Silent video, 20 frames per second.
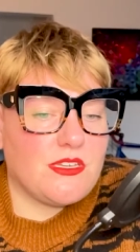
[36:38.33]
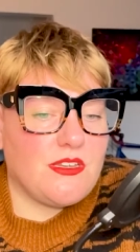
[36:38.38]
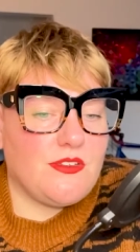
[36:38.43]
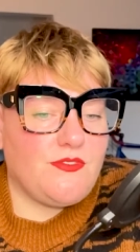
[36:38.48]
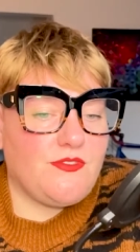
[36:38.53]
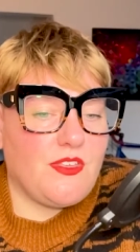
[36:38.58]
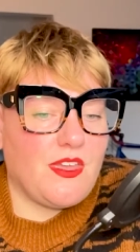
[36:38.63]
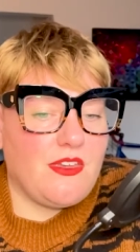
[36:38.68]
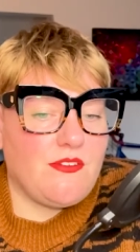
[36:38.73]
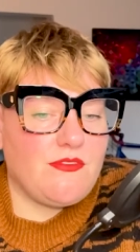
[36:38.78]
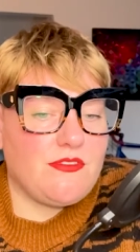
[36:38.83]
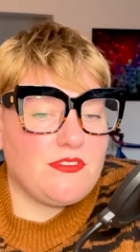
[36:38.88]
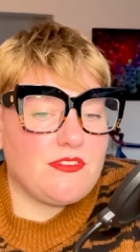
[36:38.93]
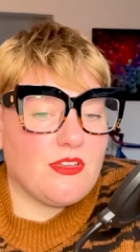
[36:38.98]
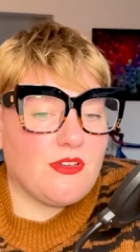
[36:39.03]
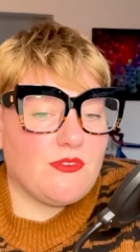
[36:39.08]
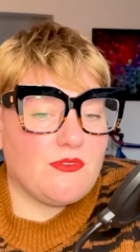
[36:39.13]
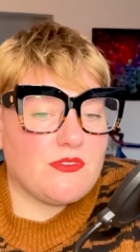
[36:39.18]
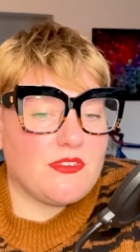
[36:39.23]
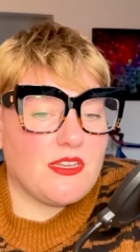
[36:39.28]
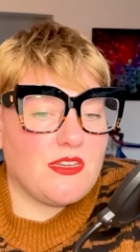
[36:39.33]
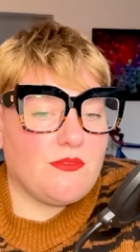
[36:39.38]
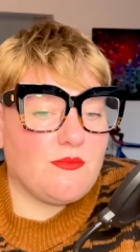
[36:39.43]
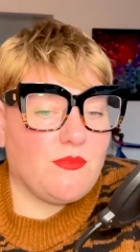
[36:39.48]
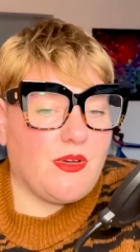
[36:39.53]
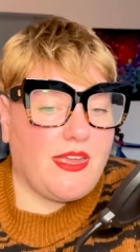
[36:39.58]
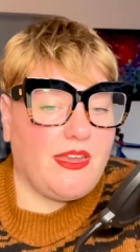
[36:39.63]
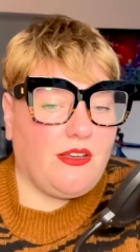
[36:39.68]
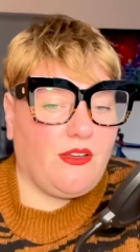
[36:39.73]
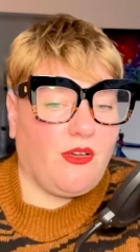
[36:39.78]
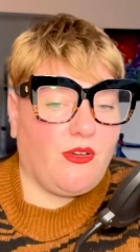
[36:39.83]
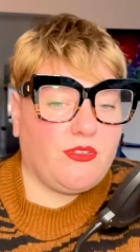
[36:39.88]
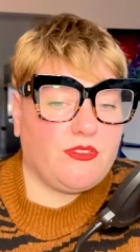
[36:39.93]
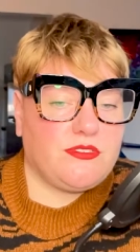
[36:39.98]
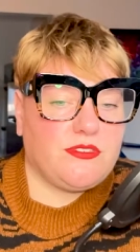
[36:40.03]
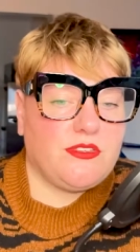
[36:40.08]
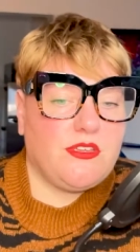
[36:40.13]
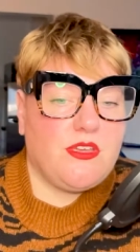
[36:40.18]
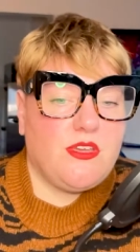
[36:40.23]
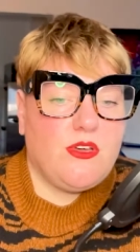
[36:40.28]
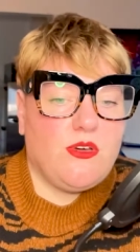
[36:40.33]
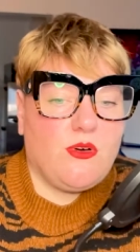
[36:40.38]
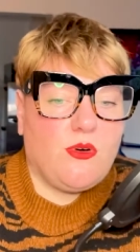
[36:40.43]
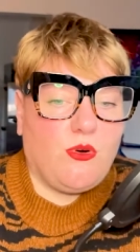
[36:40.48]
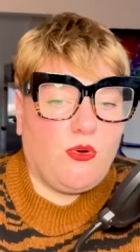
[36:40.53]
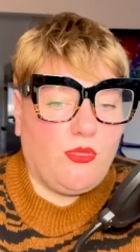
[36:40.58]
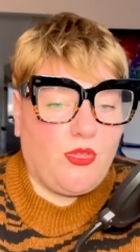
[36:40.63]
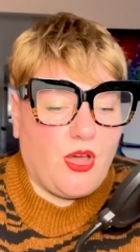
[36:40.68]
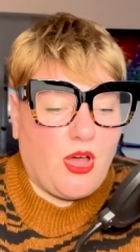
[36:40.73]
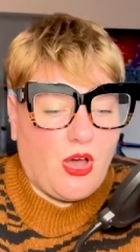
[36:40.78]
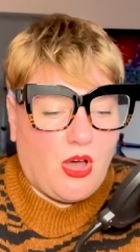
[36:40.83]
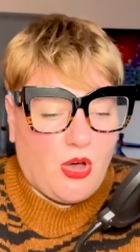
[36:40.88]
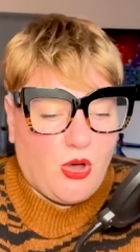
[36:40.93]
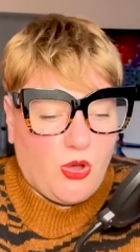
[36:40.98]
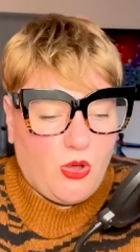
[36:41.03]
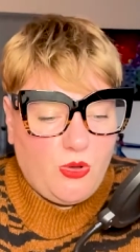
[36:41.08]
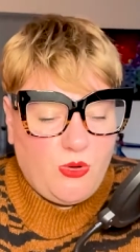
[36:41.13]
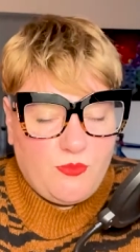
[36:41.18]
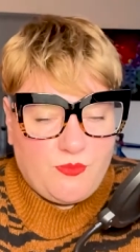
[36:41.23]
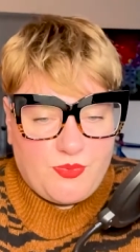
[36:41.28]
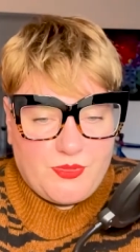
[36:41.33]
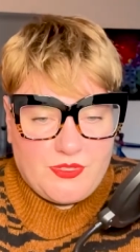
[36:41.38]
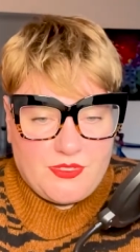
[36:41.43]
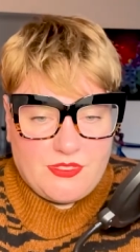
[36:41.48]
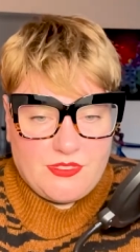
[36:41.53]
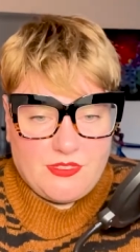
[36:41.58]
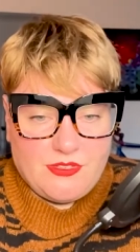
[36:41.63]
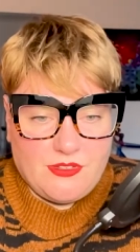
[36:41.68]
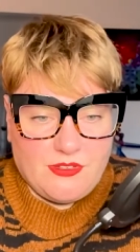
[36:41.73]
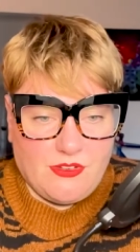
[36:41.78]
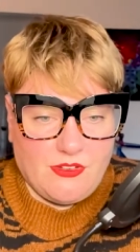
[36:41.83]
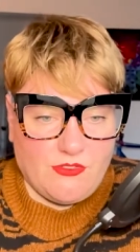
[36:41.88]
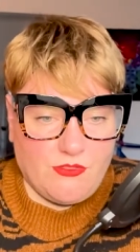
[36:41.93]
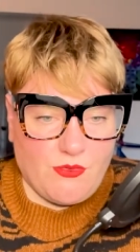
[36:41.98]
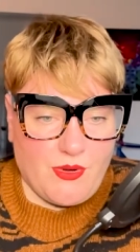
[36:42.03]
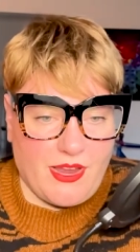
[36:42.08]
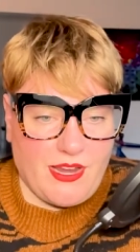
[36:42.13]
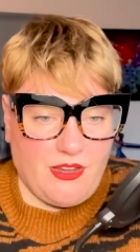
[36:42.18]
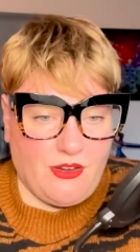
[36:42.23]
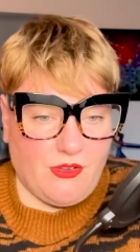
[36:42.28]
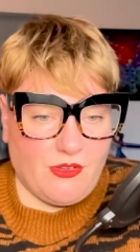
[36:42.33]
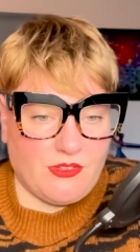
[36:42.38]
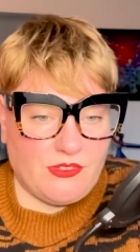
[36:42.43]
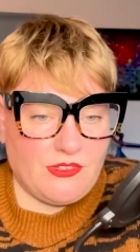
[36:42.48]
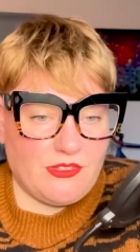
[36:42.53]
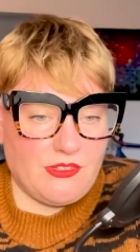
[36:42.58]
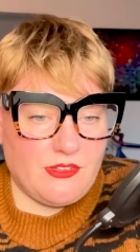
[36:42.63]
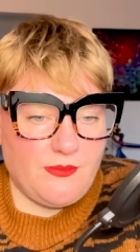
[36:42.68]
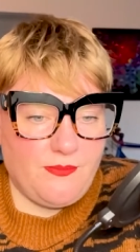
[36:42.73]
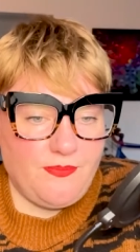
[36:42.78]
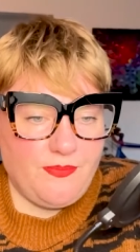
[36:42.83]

if they result in weight loss or the hopes of weight loss.